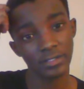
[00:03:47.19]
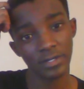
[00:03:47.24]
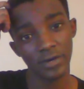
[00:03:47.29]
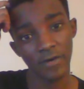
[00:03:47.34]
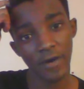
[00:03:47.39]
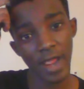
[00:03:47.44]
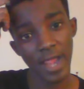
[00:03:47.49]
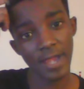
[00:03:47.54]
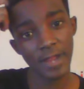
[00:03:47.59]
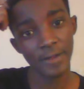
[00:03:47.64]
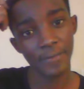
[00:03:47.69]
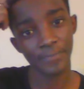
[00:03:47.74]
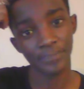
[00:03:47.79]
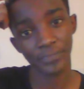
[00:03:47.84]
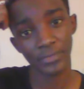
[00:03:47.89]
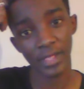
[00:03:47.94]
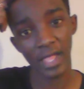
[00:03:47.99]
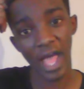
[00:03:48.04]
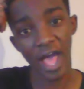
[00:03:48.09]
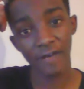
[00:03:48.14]
right?
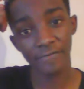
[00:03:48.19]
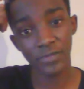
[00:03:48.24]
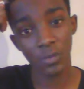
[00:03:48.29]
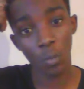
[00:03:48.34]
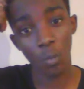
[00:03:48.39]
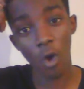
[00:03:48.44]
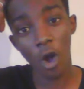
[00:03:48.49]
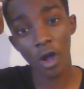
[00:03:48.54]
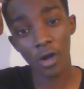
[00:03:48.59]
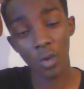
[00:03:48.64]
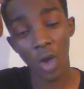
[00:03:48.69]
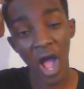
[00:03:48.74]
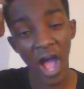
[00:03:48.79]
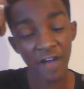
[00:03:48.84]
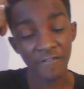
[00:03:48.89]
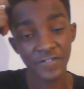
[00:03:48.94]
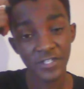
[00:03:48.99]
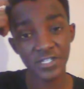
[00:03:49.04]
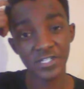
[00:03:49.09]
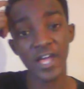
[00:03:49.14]
Have the work,
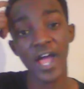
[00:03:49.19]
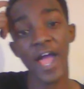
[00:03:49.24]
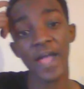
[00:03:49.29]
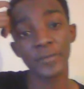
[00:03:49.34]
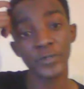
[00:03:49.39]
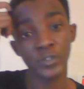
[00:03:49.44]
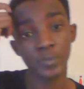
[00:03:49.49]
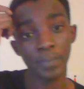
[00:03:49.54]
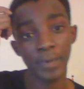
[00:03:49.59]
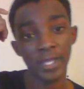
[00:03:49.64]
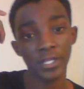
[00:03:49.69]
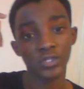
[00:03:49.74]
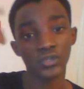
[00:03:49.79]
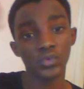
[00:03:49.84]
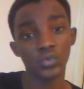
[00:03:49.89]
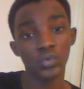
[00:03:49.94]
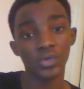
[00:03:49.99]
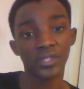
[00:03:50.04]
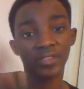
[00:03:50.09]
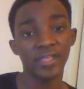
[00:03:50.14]
have the time spent
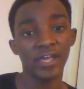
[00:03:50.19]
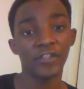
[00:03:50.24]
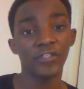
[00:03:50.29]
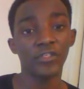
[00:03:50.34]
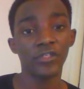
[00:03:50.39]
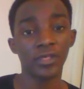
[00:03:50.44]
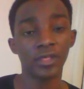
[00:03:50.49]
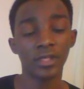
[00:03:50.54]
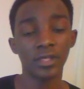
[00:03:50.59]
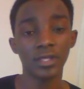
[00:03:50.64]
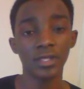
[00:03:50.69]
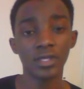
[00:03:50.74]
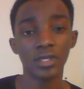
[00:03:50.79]
doing that thing.